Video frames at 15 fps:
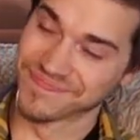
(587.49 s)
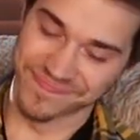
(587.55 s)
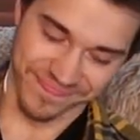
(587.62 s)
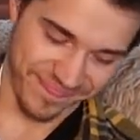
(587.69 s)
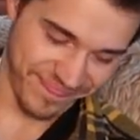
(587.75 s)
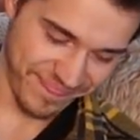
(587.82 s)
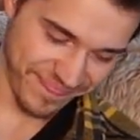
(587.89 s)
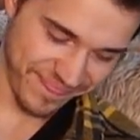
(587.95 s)

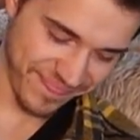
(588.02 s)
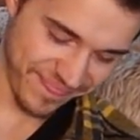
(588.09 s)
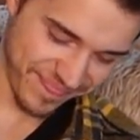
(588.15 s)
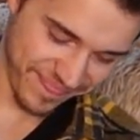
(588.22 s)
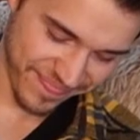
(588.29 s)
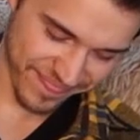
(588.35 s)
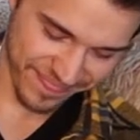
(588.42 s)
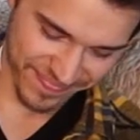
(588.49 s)

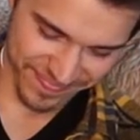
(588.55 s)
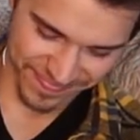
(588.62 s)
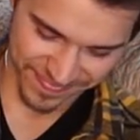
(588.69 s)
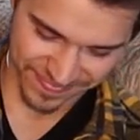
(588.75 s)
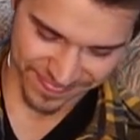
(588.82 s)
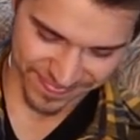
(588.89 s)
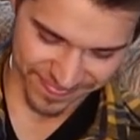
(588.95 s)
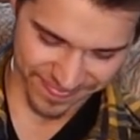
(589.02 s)

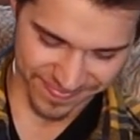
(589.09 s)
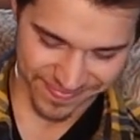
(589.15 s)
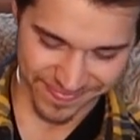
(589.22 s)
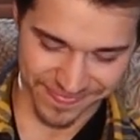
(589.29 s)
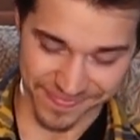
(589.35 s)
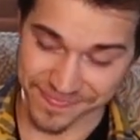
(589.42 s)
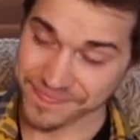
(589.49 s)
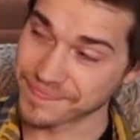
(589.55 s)

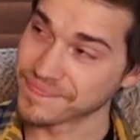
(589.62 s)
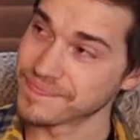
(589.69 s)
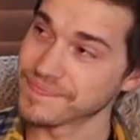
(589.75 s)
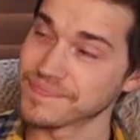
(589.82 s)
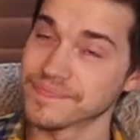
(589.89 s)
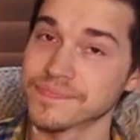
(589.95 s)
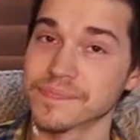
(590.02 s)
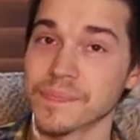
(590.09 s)

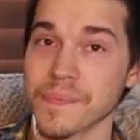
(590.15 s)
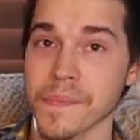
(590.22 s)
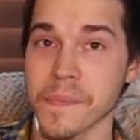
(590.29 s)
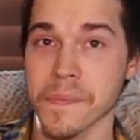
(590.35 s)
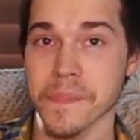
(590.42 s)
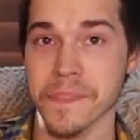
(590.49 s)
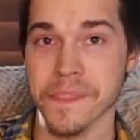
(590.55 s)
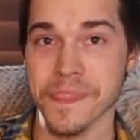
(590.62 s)

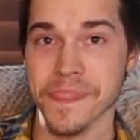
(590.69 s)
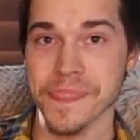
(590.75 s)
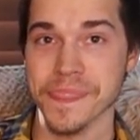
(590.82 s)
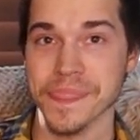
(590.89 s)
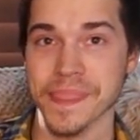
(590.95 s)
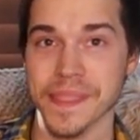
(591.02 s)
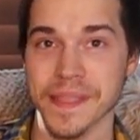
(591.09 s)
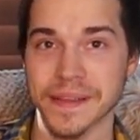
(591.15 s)

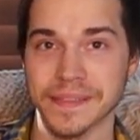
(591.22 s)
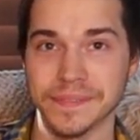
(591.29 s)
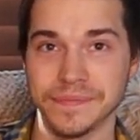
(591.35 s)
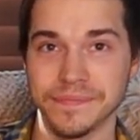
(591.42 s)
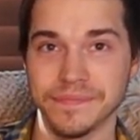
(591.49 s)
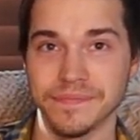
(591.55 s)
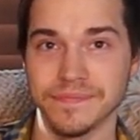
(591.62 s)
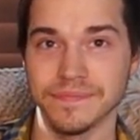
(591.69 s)

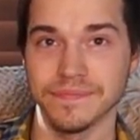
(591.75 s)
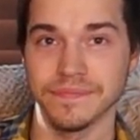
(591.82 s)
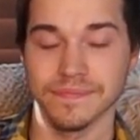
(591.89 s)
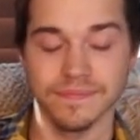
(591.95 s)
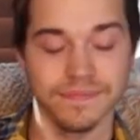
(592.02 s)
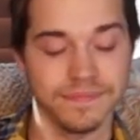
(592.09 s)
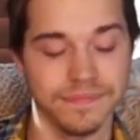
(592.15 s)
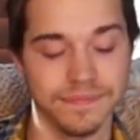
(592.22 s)

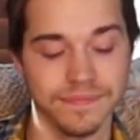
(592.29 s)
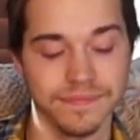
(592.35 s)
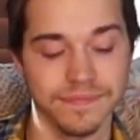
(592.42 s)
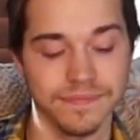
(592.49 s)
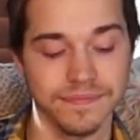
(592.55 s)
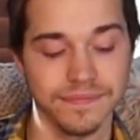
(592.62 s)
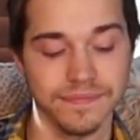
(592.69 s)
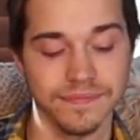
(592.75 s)

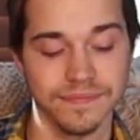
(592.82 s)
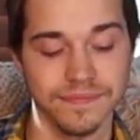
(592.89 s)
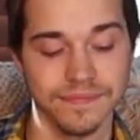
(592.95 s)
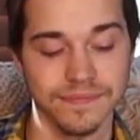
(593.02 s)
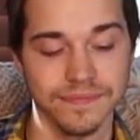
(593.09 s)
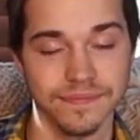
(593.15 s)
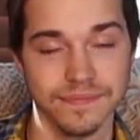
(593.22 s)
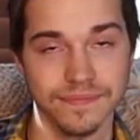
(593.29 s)

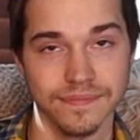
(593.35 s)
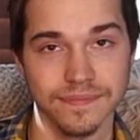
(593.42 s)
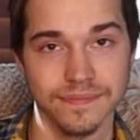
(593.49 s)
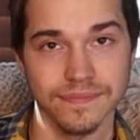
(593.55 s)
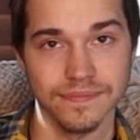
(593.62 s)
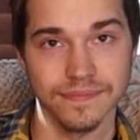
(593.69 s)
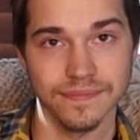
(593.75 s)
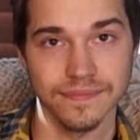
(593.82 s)

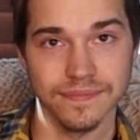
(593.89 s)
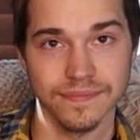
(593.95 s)
This person isn't speaking.